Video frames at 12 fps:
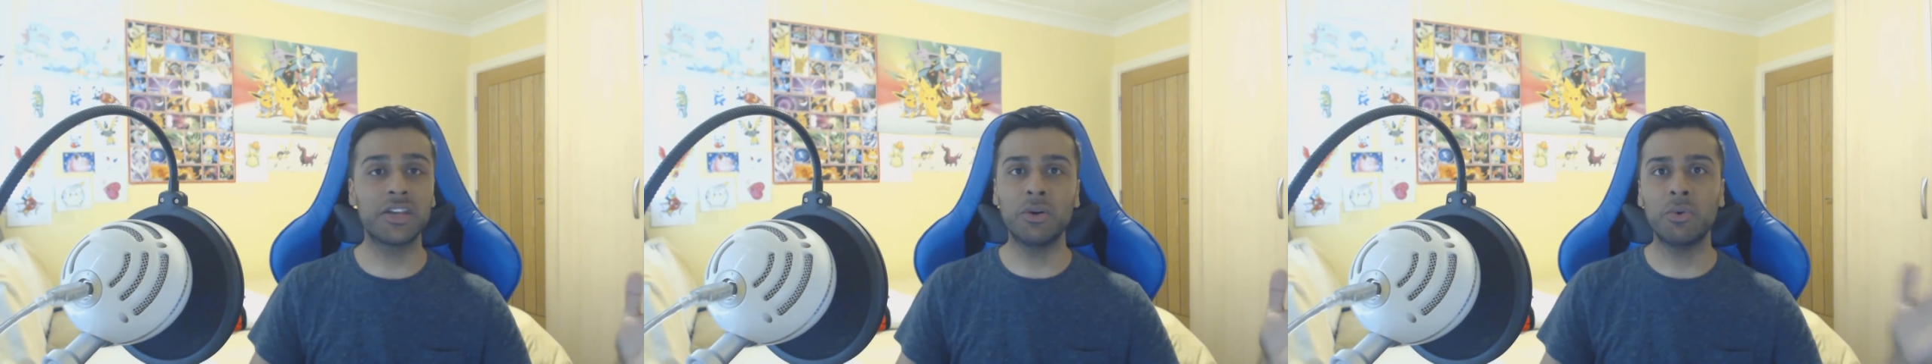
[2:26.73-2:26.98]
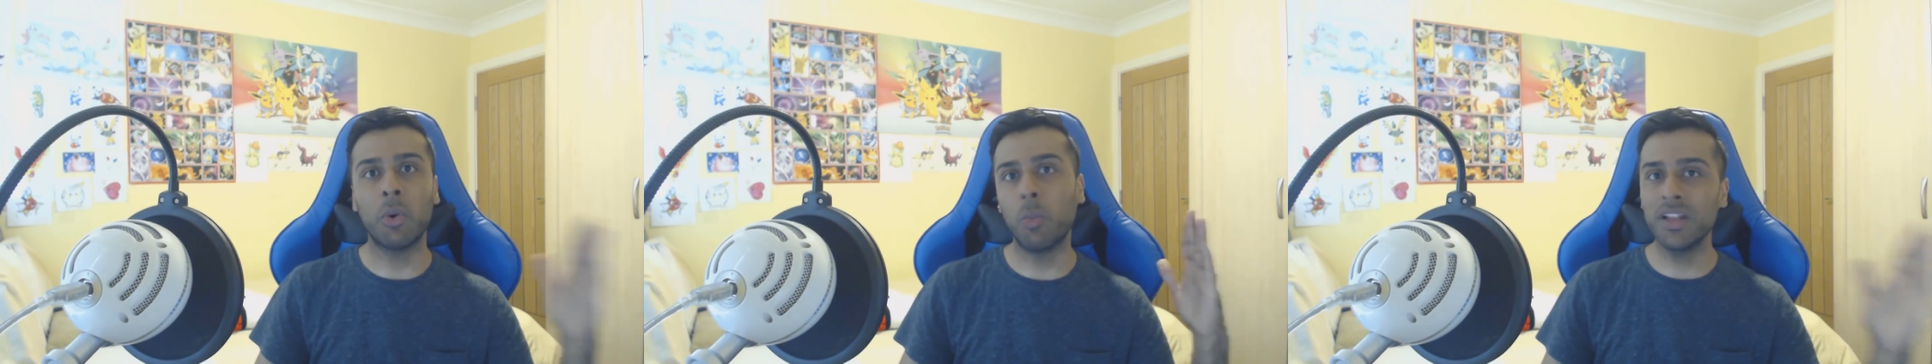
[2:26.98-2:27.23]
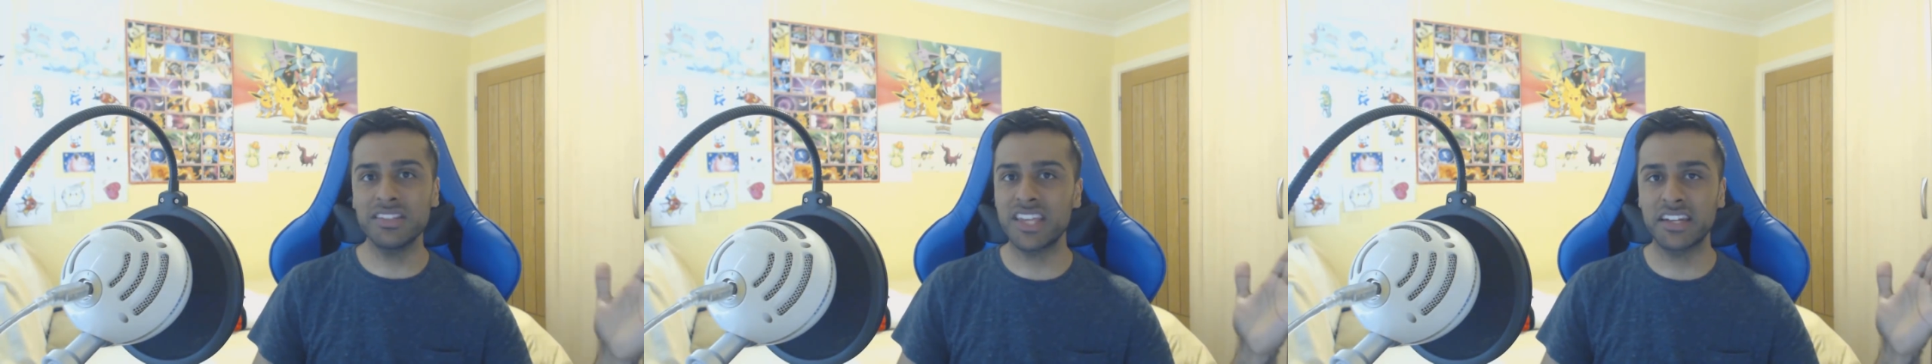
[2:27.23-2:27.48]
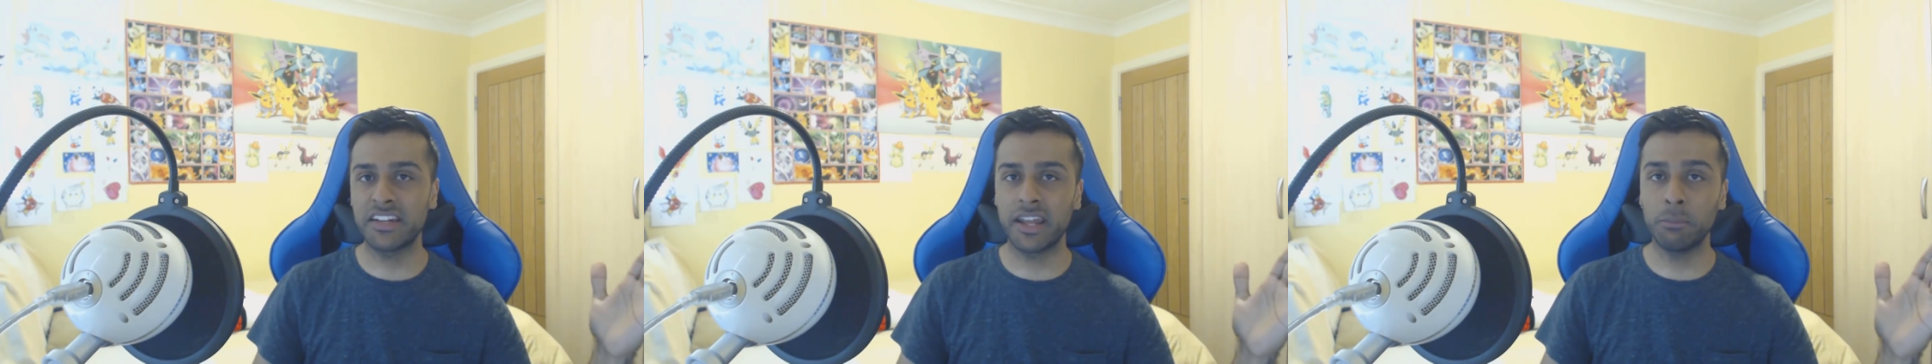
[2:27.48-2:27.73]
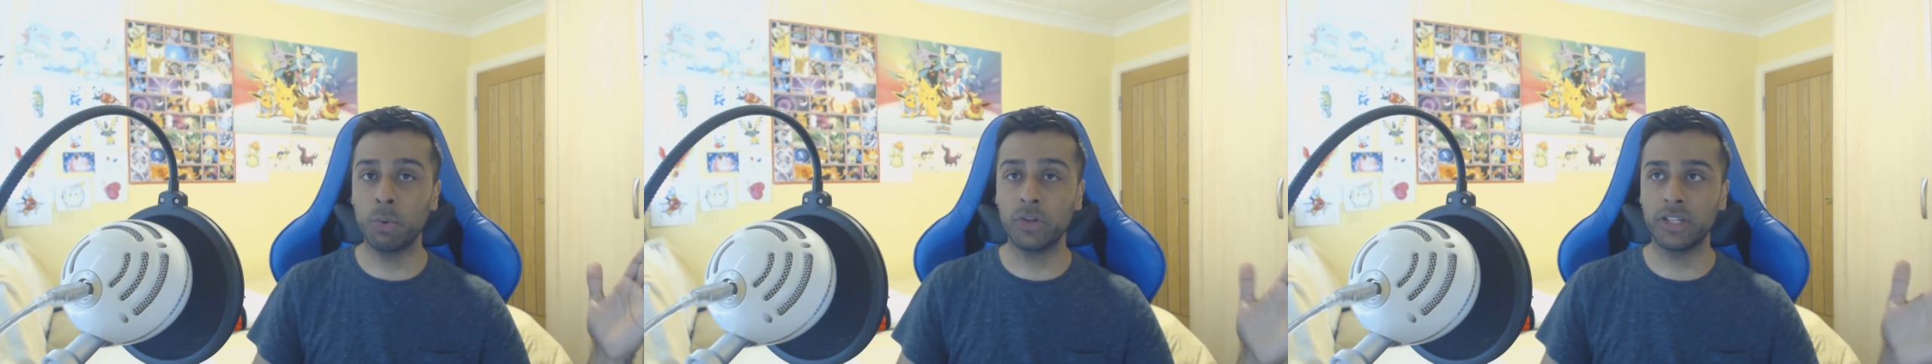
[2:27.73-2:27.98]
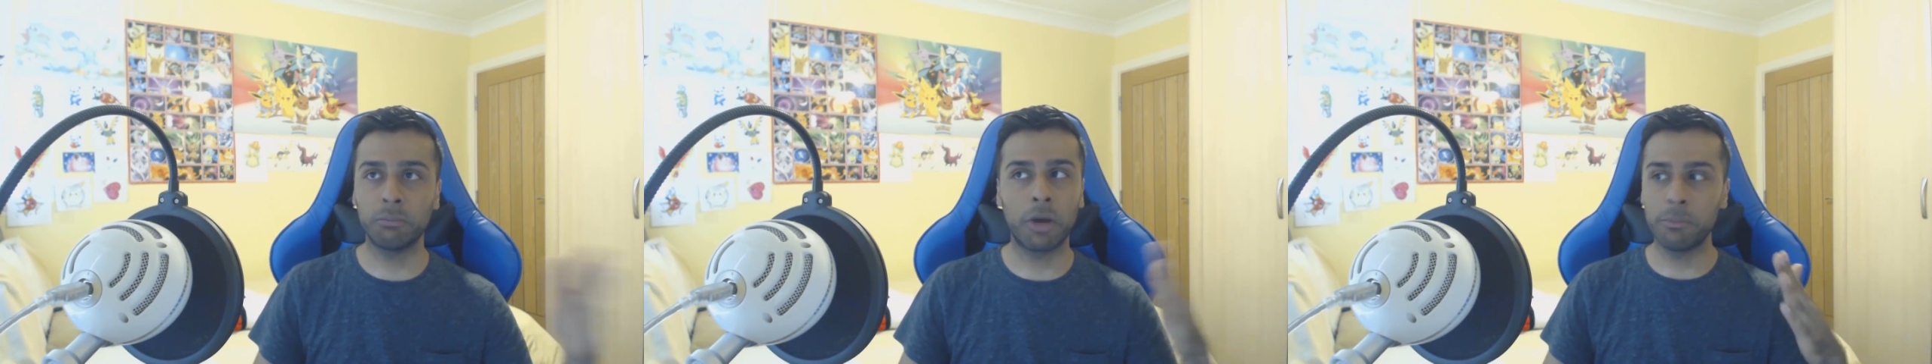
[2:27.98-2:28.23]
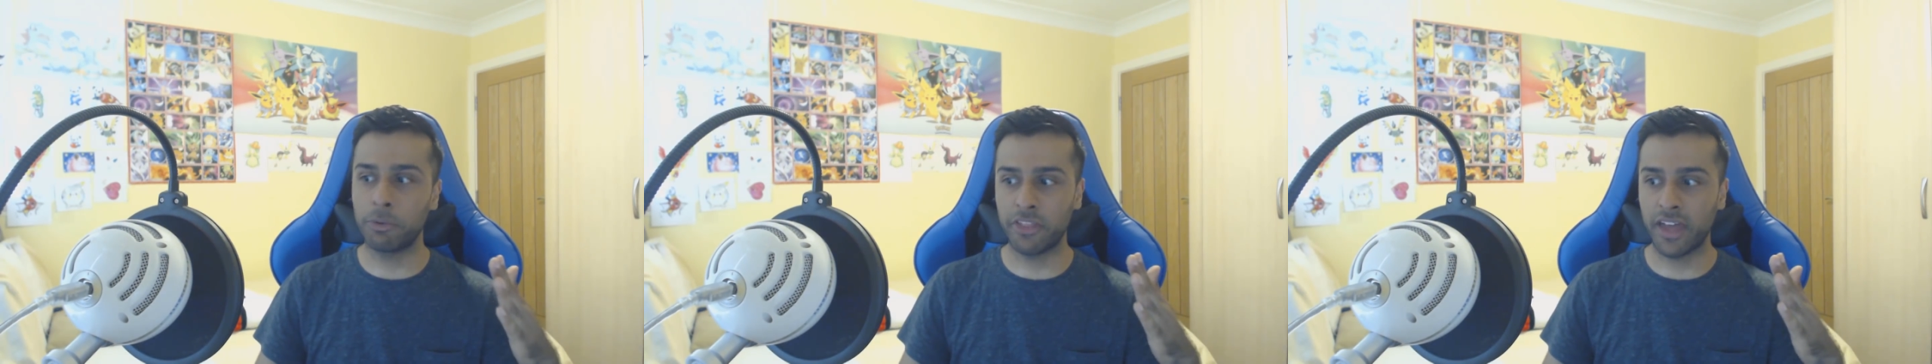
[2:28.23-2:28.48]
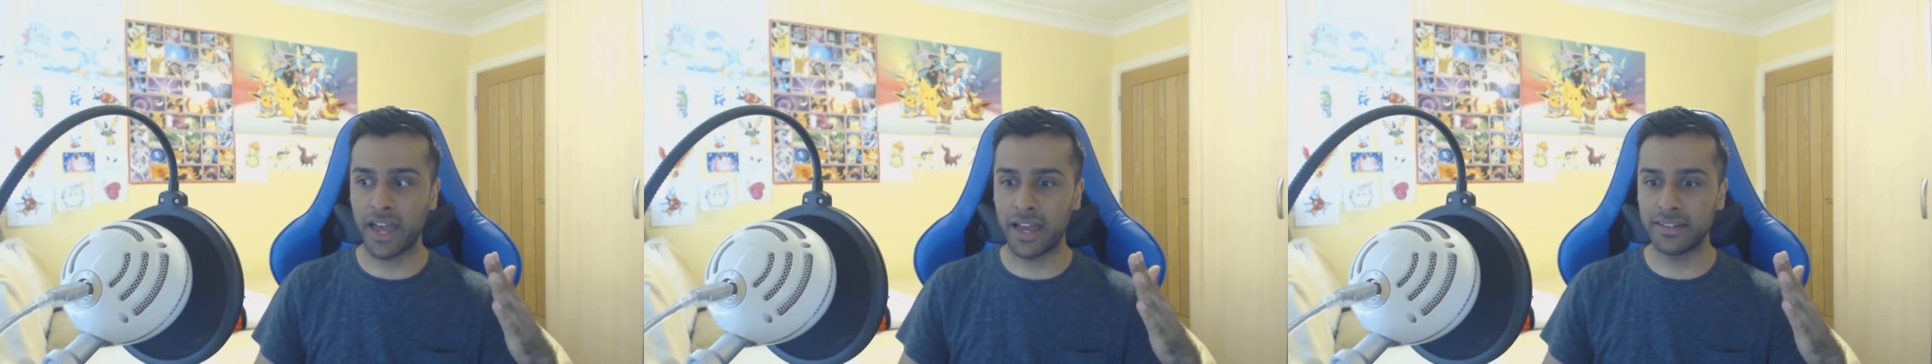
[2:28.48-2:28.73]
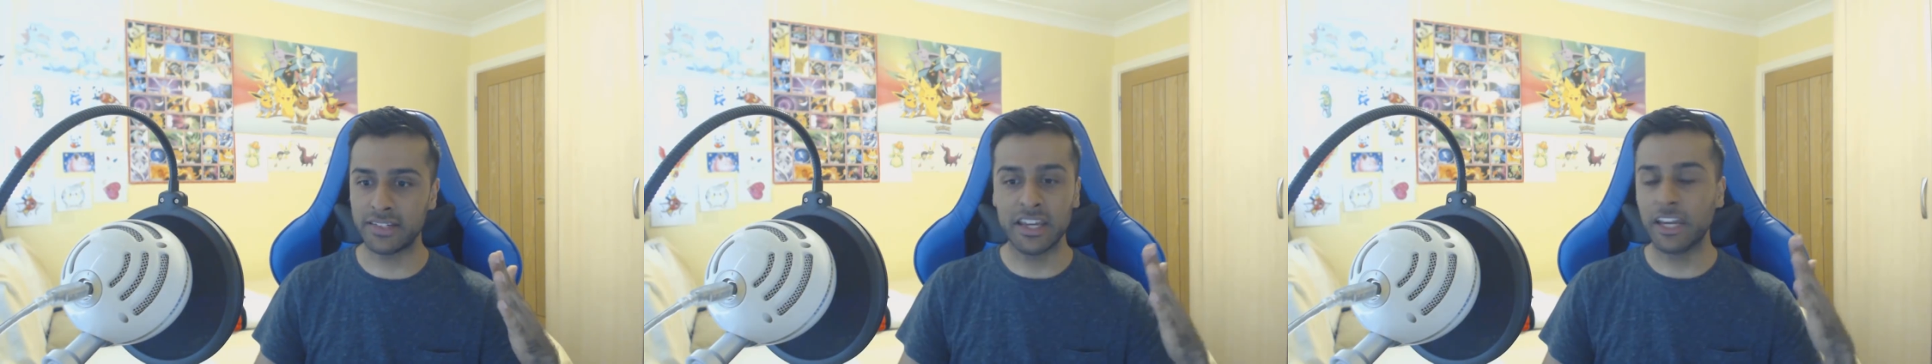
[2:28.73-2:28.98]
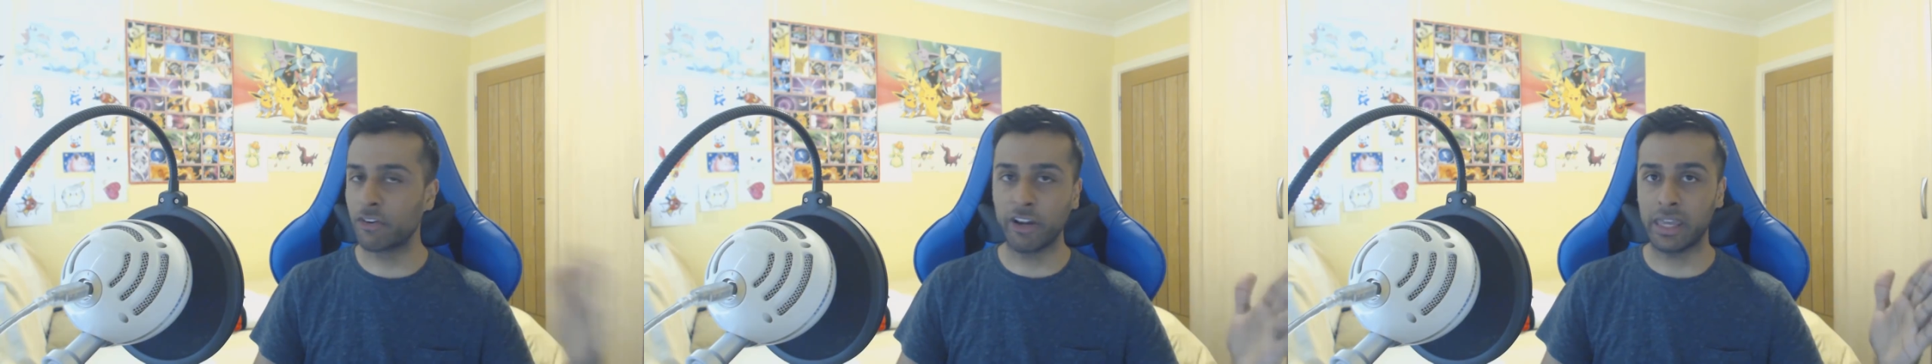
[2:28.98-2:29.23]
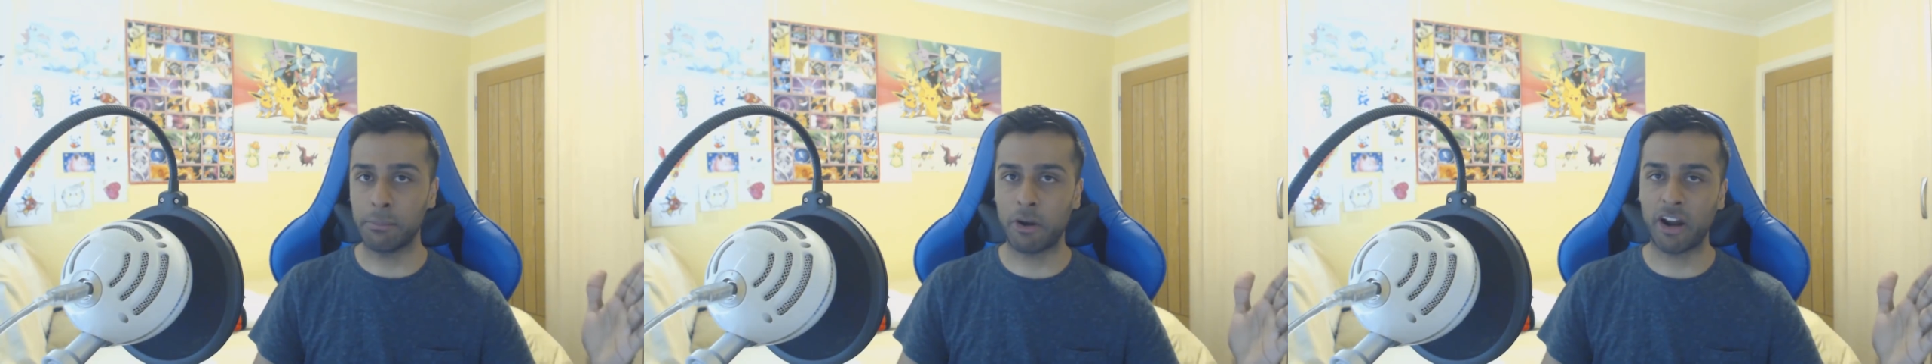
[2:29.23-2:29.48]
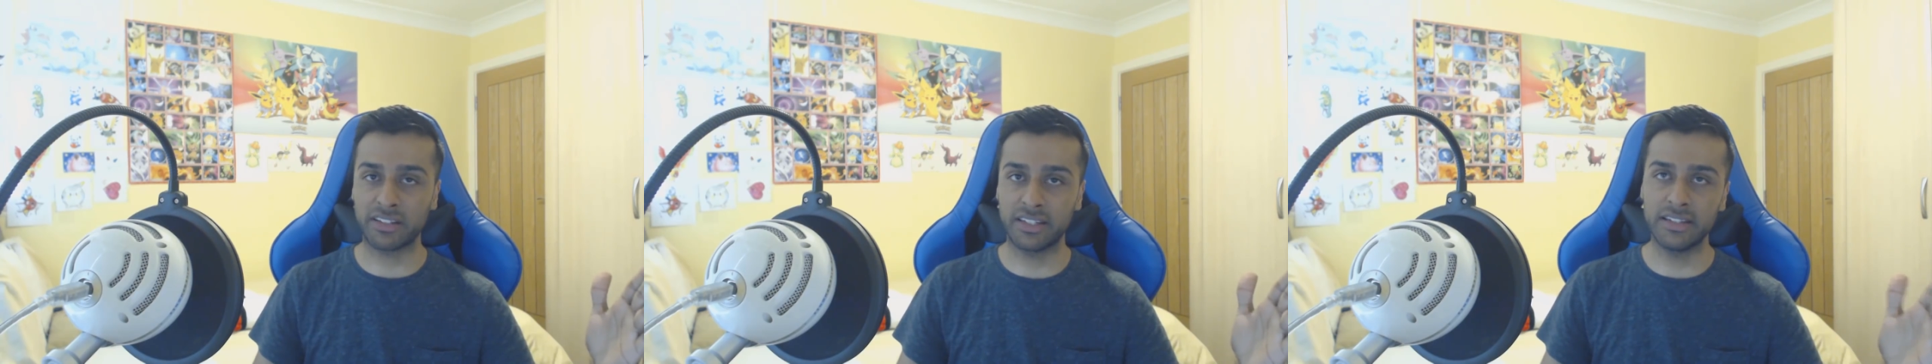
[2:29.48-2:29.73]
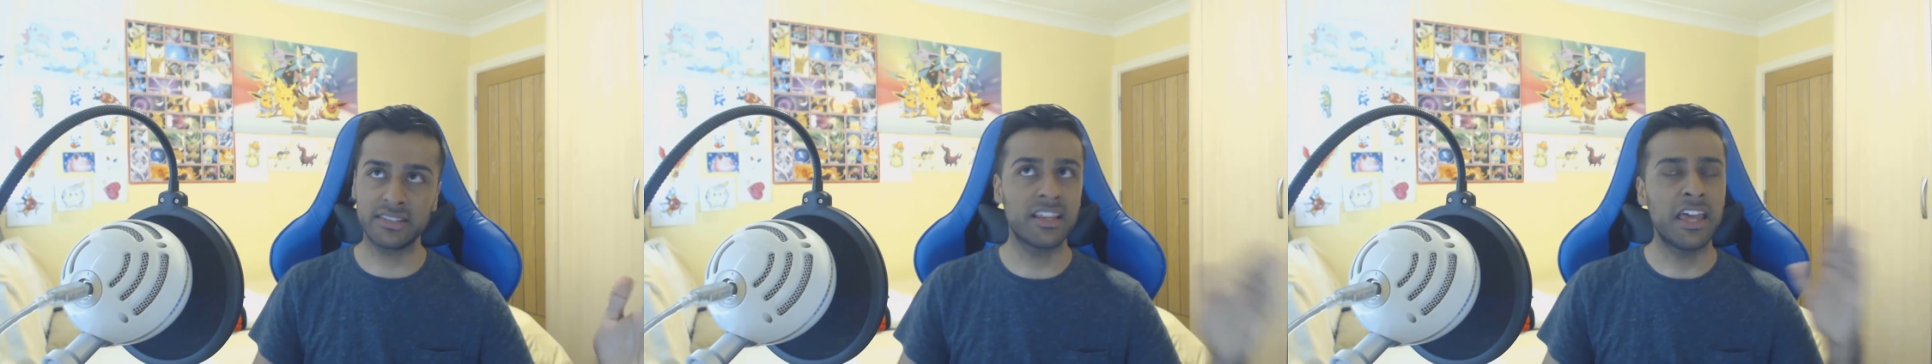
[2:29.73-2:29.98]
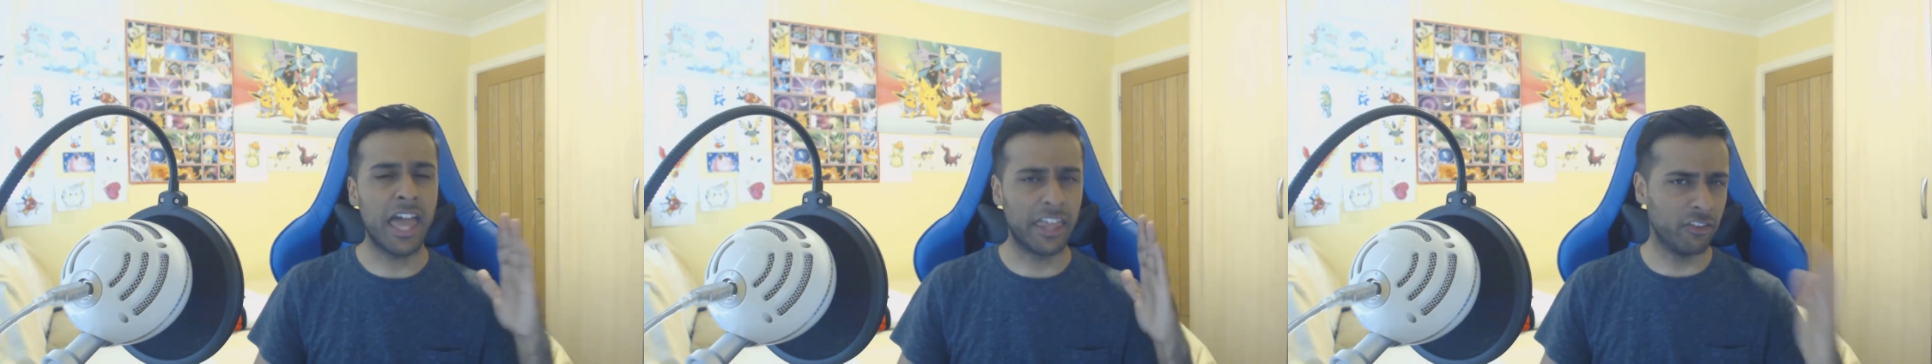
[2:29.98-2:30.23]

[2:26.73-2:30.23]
so one Saturday morning my brother had cricket practice,